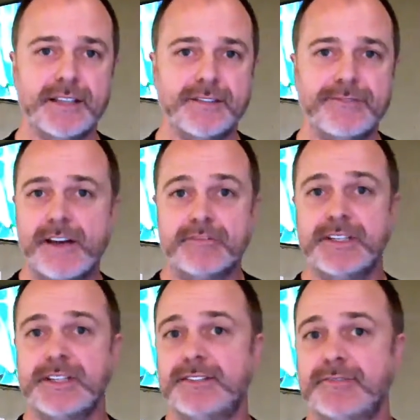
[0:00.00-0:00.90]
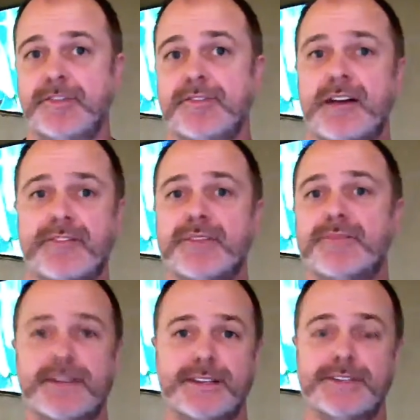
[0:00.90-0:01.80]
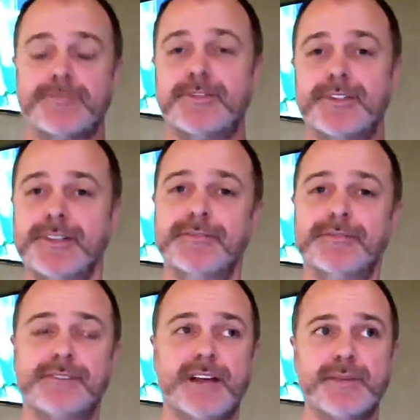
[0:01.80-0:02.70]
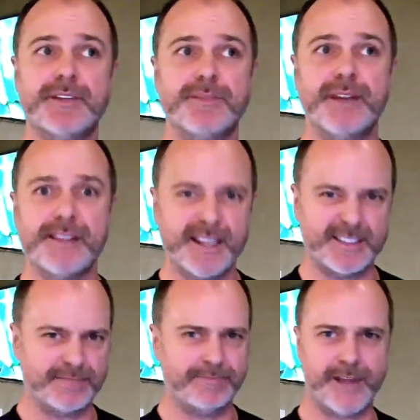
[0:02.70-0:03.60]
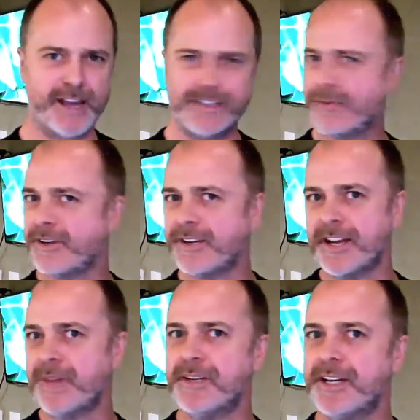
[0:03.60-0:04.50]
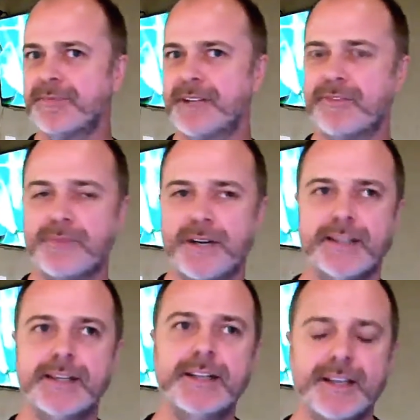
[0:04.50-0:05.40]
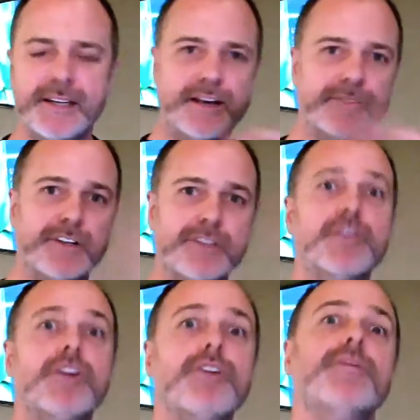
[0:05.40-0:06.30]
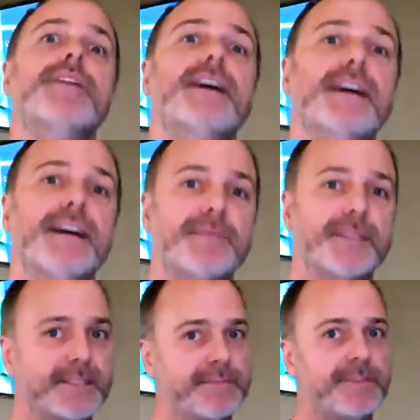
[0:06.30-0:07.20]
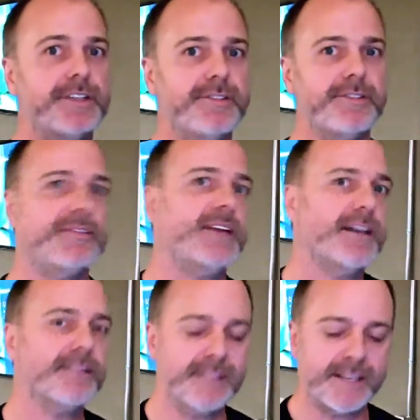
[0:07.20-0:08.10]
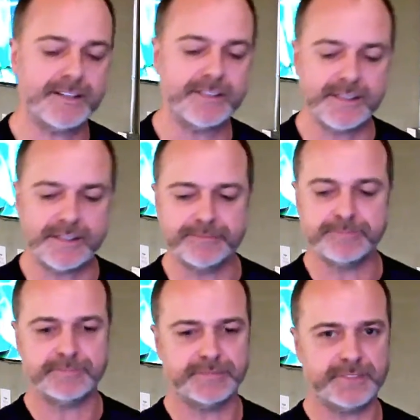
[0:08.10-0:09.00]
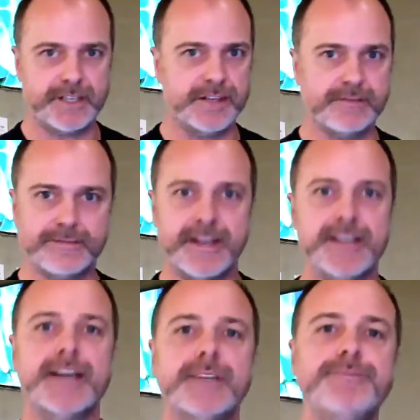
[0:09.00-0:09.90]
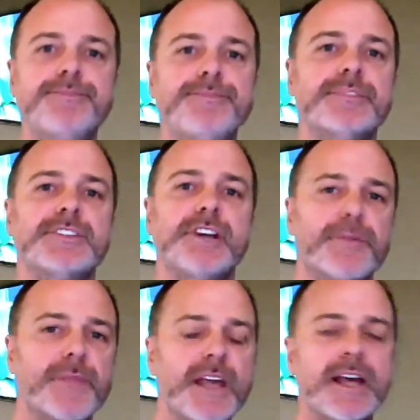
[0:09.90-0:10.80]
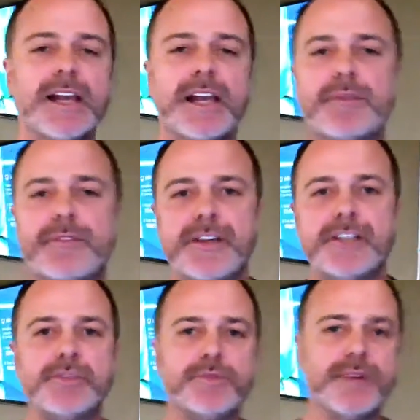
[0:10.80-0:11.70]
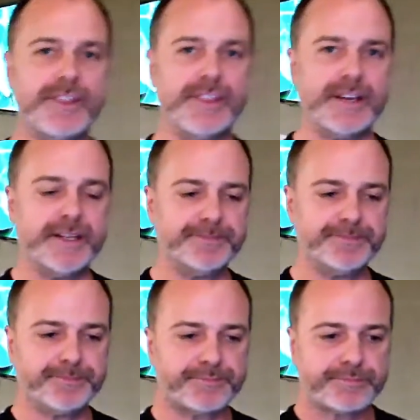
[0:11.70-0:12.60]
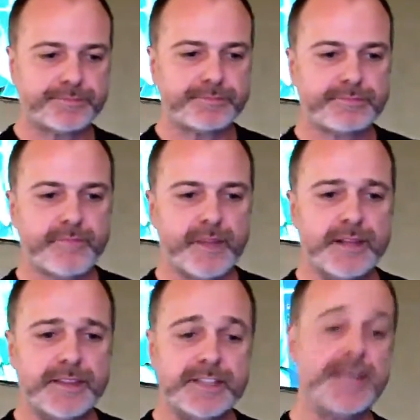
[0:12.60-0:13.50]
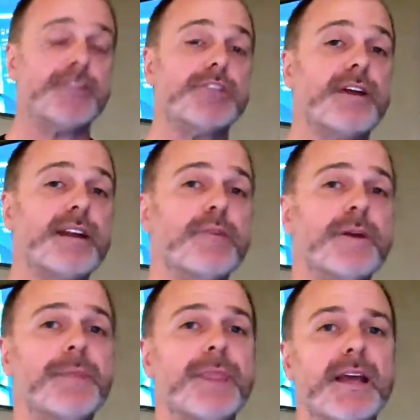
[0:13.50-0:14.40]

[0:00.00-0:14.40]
faculties or governing bodies would come into play. That's actually what you now become governed by. And I have no clue what they are, but that's up to you now and to go and find out. So let me finish with the South Australian one.